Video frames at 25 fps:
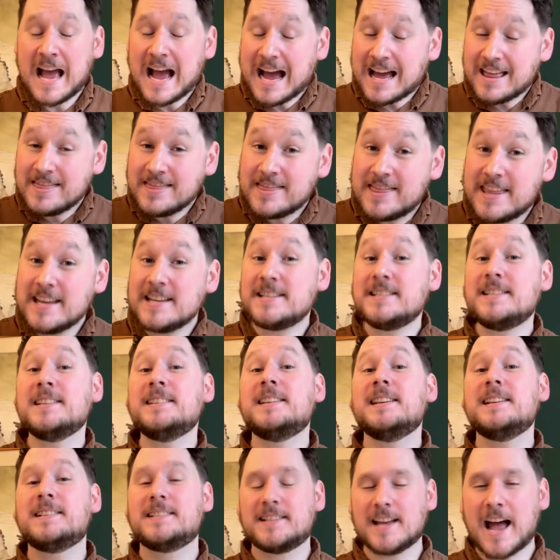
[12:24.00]
And this is
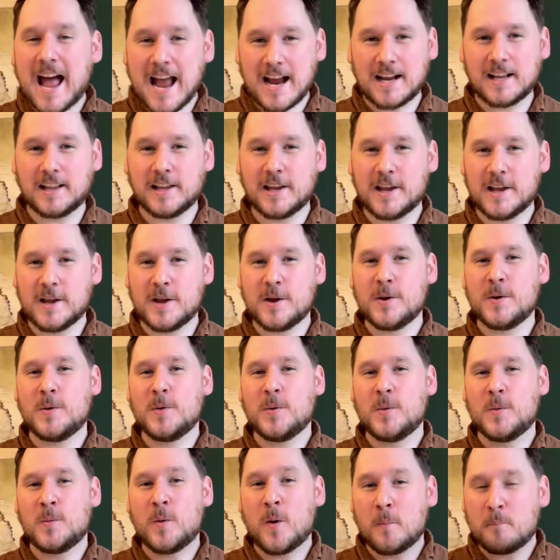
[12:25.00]
exactly
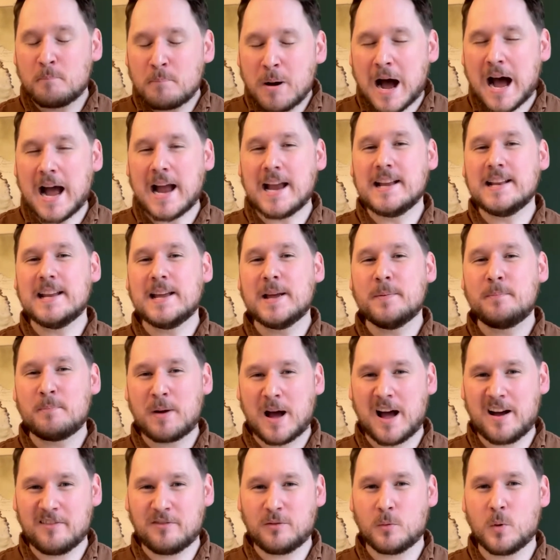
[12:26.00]
what Pioneer
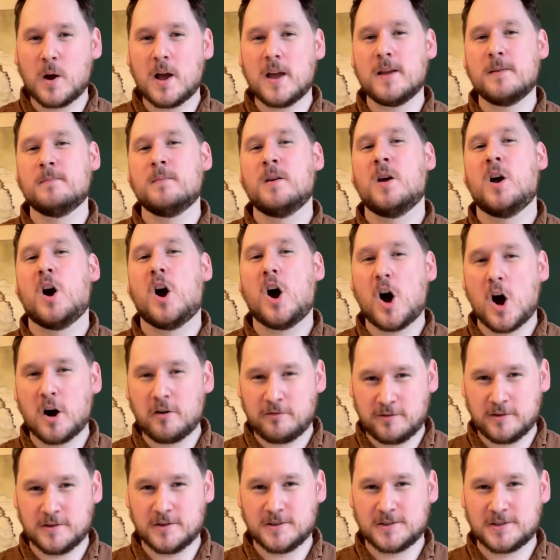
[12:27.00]
Pathway
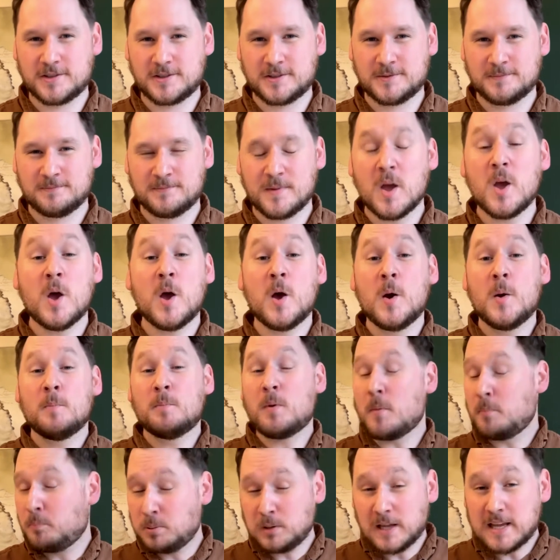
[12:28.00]
offers.
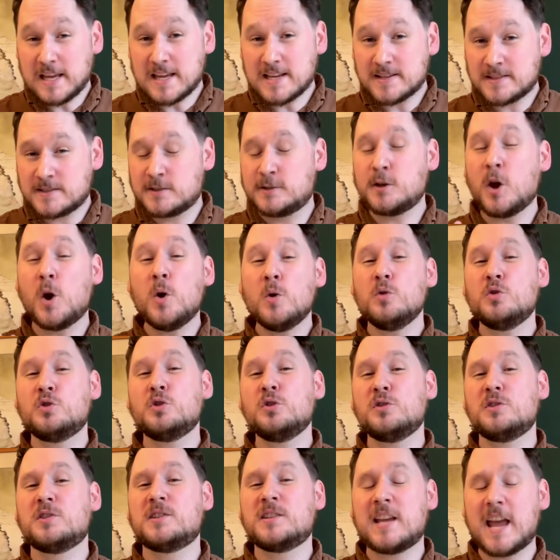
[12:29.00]
But please don't
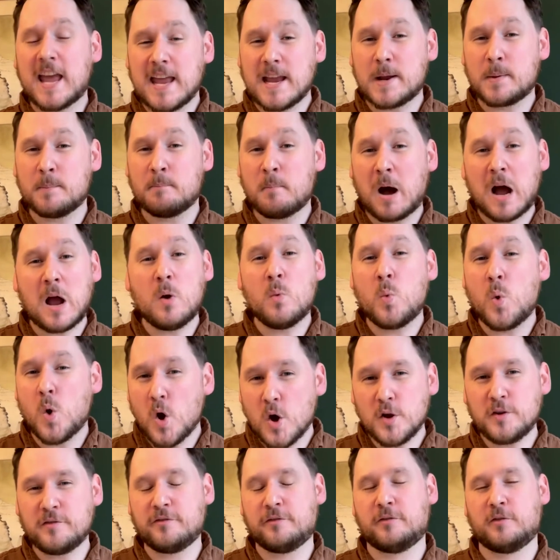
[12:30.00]
just take my
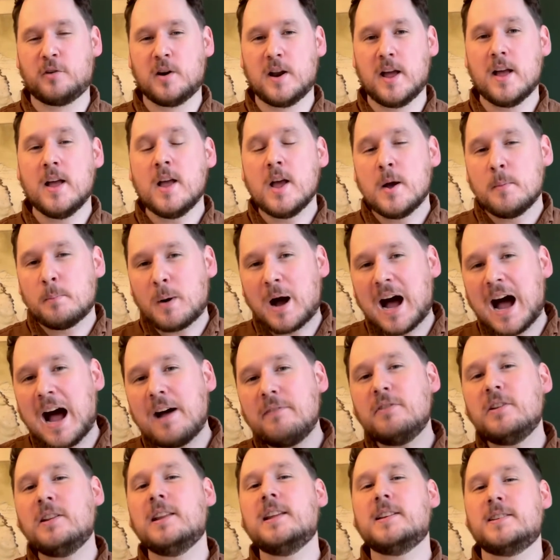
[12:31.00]
word for it, but
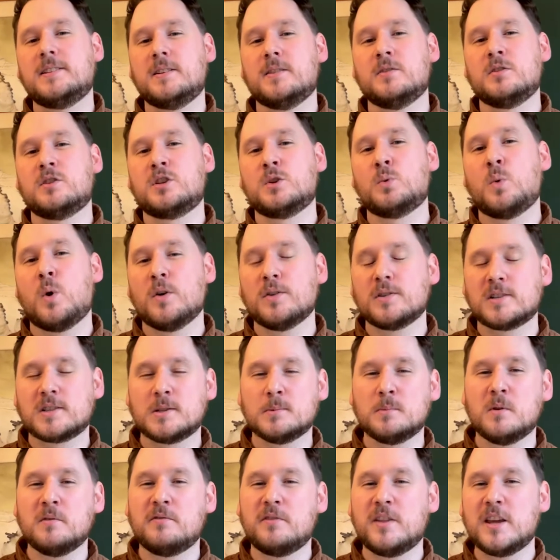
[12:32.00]
have a listen to what
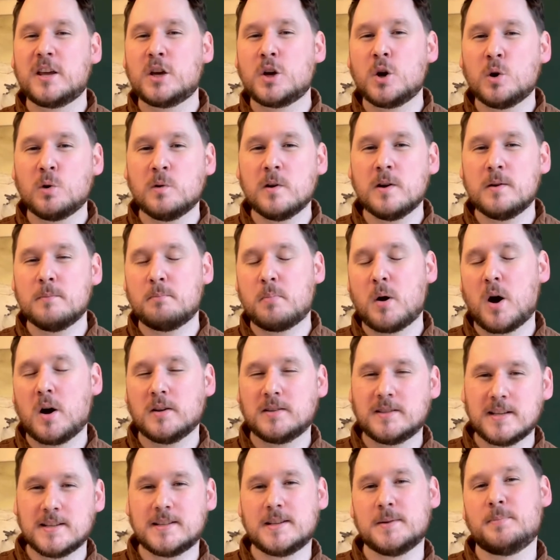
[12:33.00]
some of the current
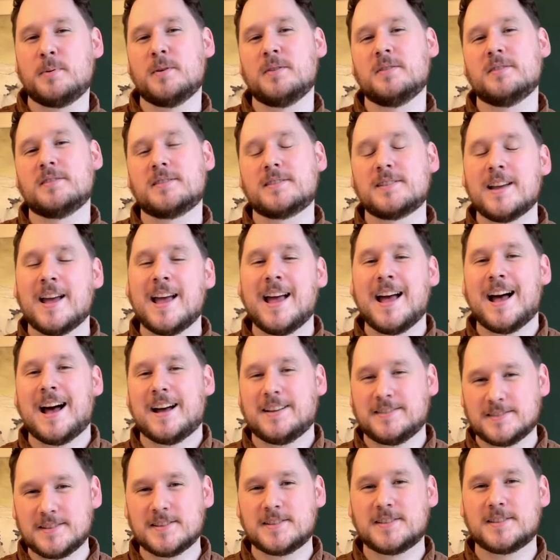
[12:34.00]
participants
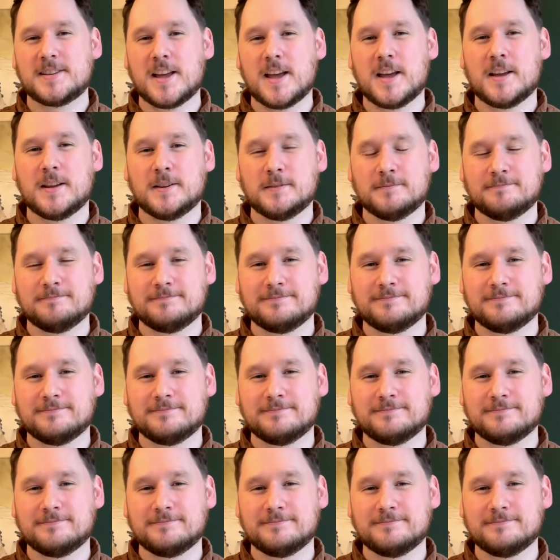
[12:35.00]
had to say.